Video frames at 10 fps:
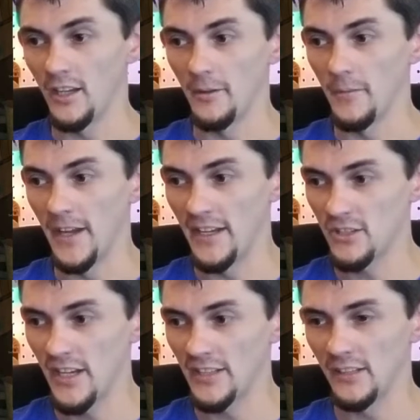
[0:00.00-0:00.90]
I actually
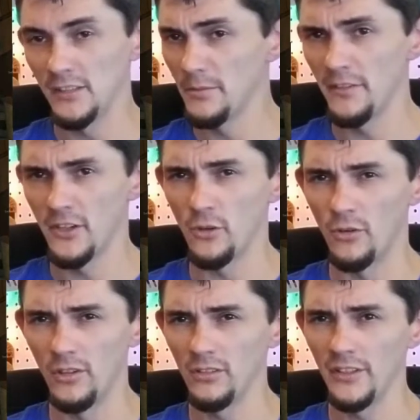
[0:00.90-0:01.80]
had a little bit of an
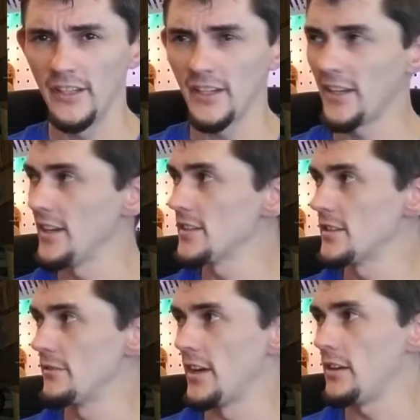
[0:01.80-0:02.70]
oil leak, I guess.
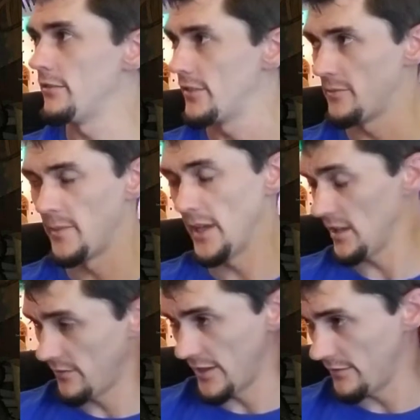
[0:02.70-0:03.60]
The back of the
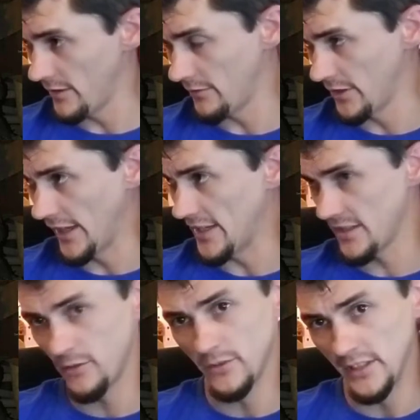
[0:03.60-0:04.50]
valve cover
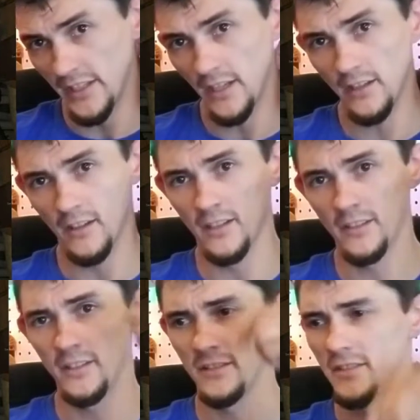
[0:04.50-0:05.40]
gasket was leaking on
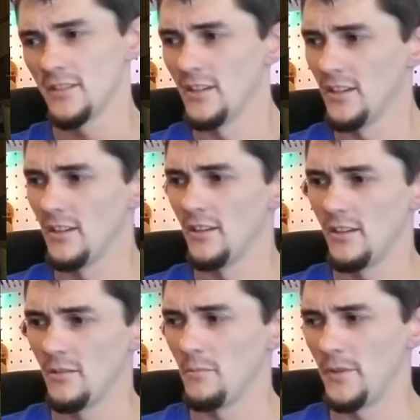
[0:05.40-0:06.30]
it,
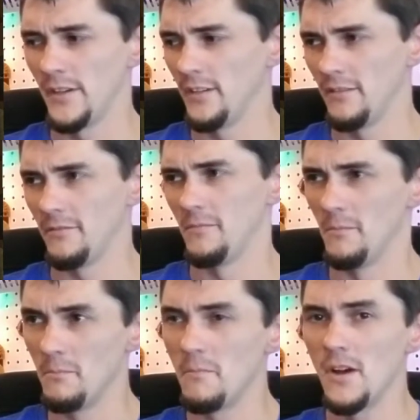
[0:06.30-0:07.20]
but
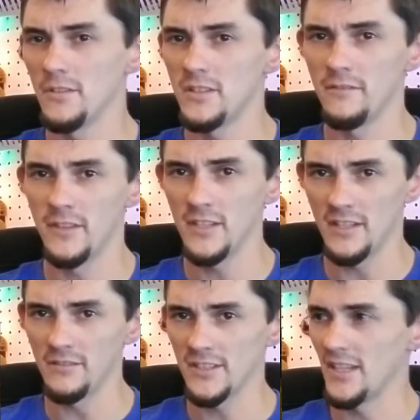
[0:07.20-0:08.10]
most of this,
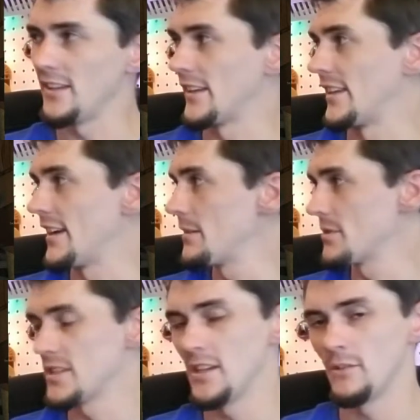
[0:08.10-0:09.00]
honestly, like
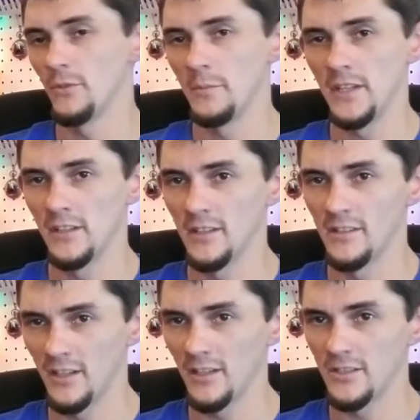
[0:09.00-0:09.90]
90% would be the
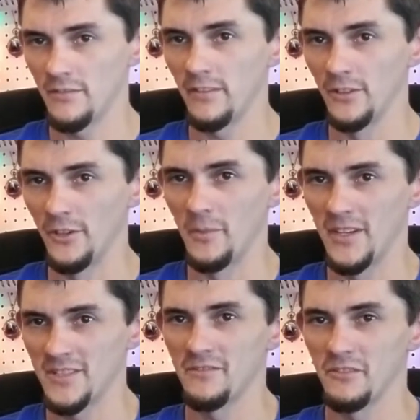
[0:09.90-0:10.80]
clutch fluid,
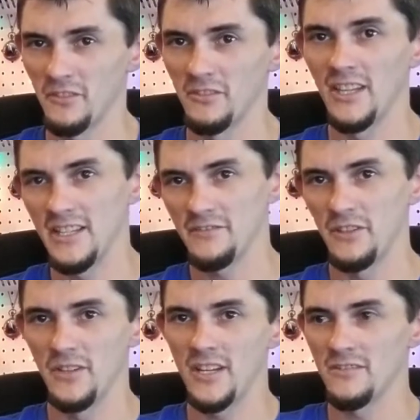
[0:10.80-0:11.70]
because of the last few
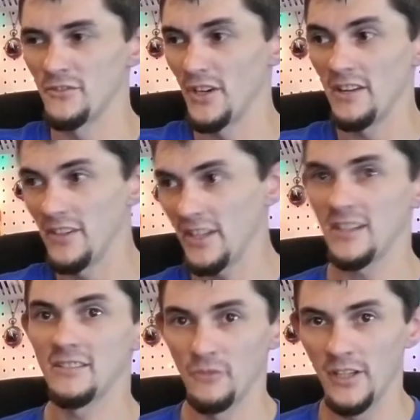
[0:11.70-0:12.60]
days of driving
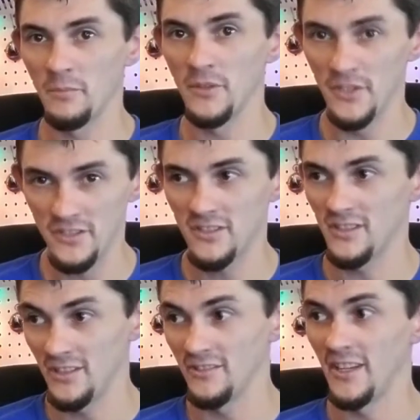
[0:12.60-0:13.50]
it. When I pushed,
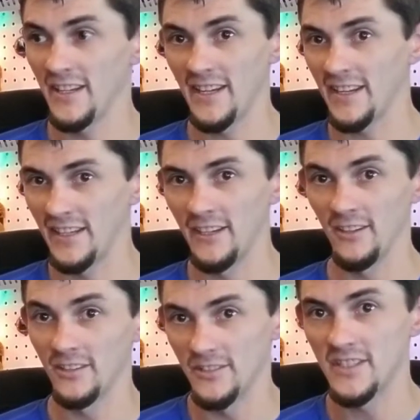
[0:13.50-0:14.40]
I could hear a
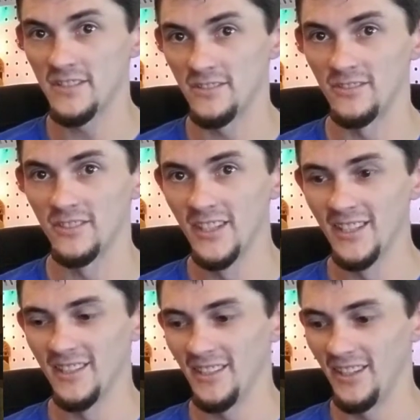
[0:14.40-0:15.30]
little sizzle,
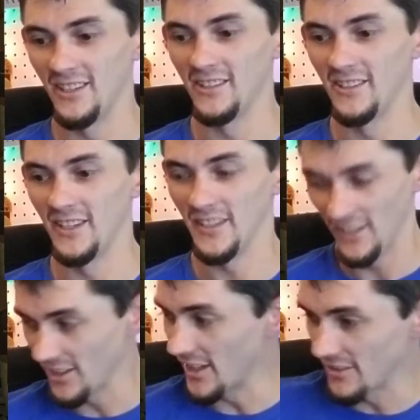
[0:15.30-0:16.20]
and then I
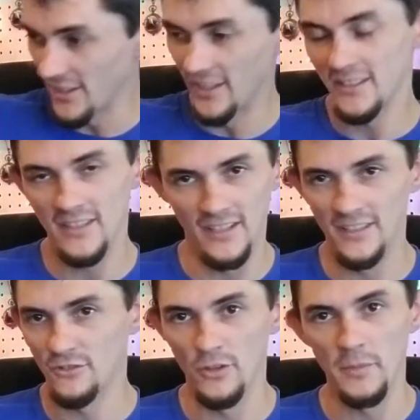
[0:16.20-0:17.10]
look under it and it's
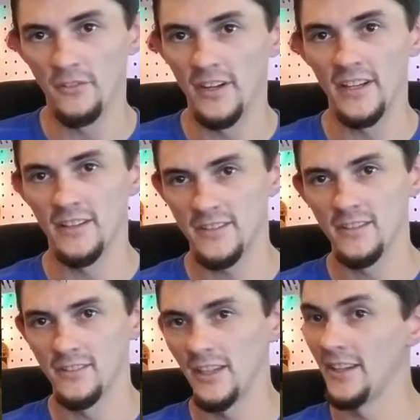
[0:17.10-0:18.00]
dripping right out.
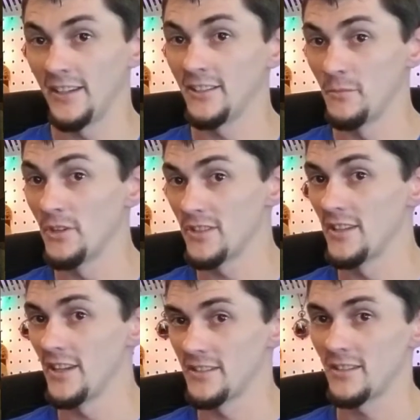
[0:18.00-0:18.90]
So I know most of
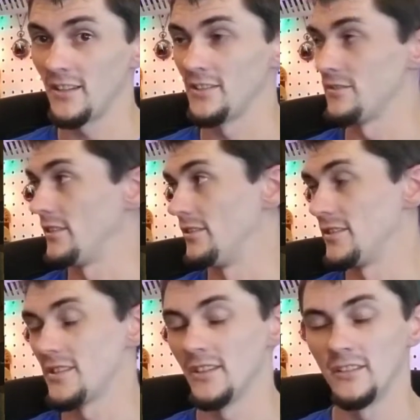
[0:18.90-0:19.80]
that's clutch fluid.
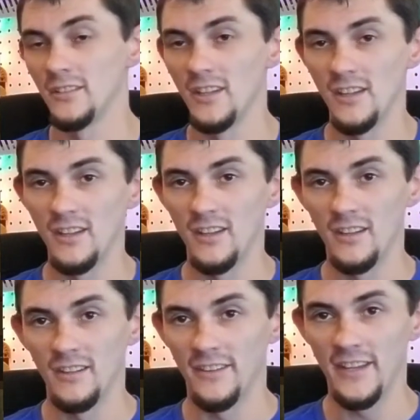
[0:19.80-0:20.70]
So
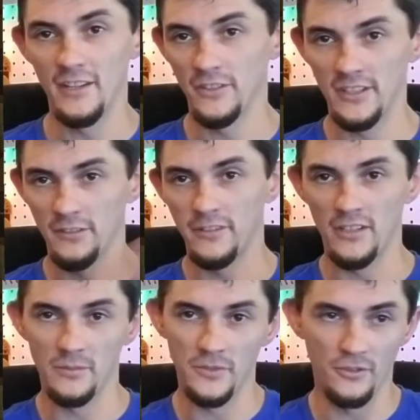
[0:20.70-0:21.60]
that right there fouled
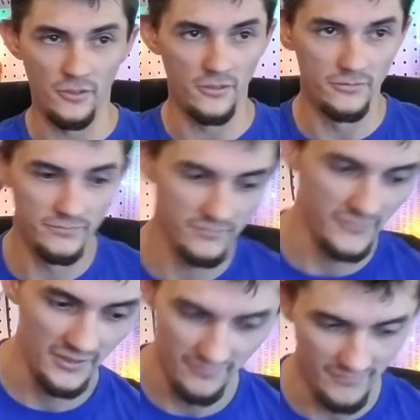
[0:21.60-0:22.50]
up the whole
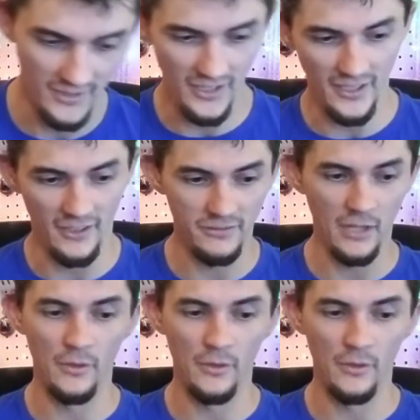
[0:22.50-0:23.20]
flywheel.